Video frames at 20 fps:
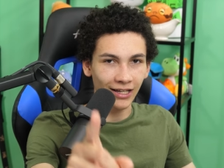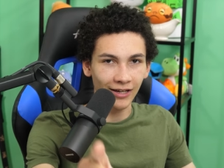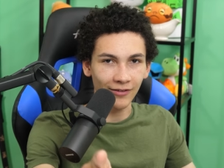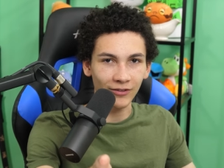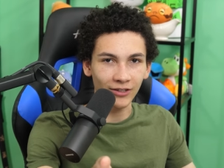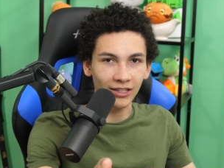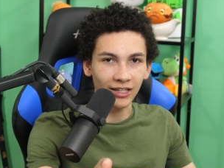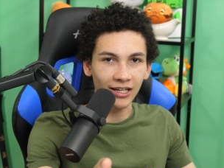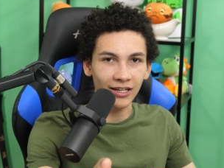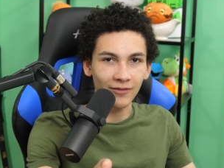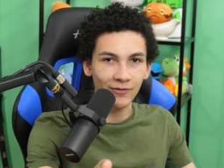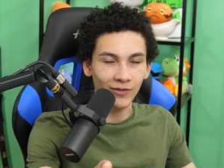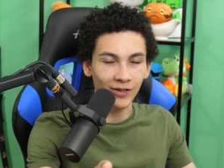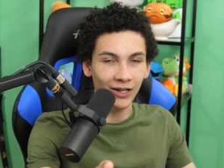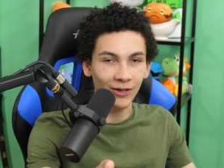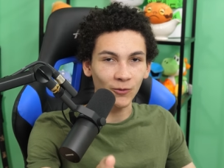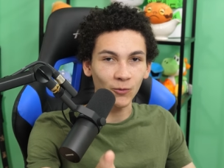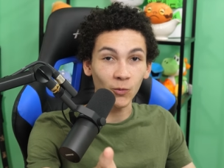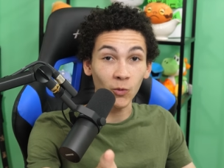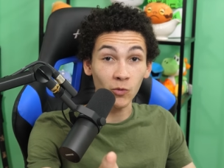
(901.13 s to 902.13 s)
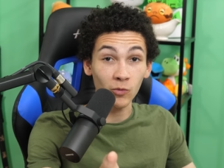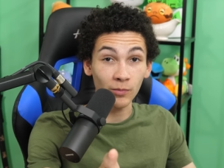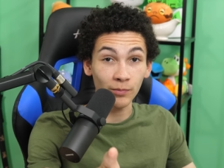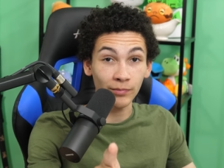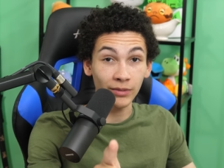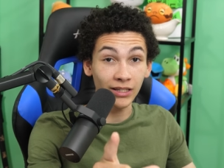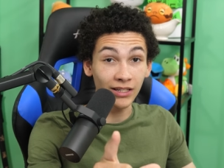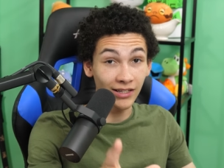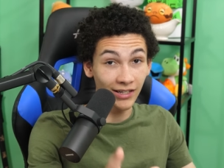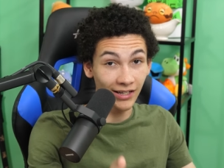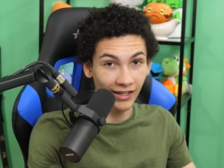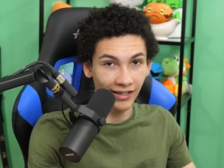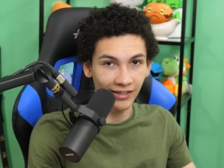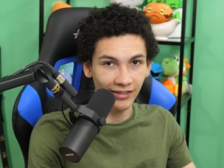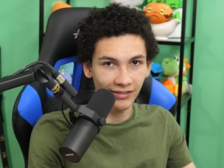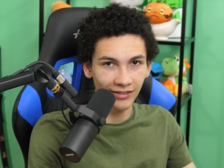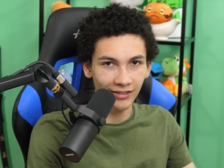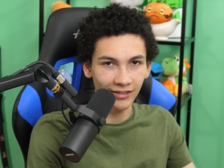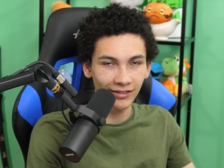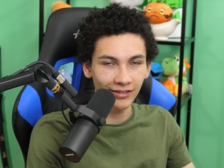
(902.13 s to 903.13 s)
have a life and I won't be
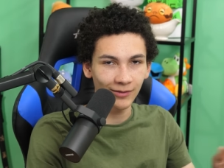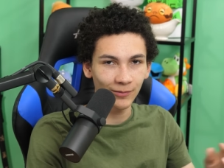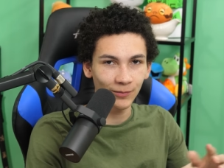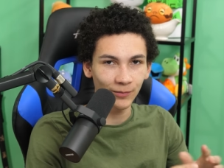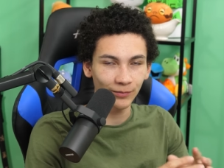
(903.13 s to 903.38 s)
dead.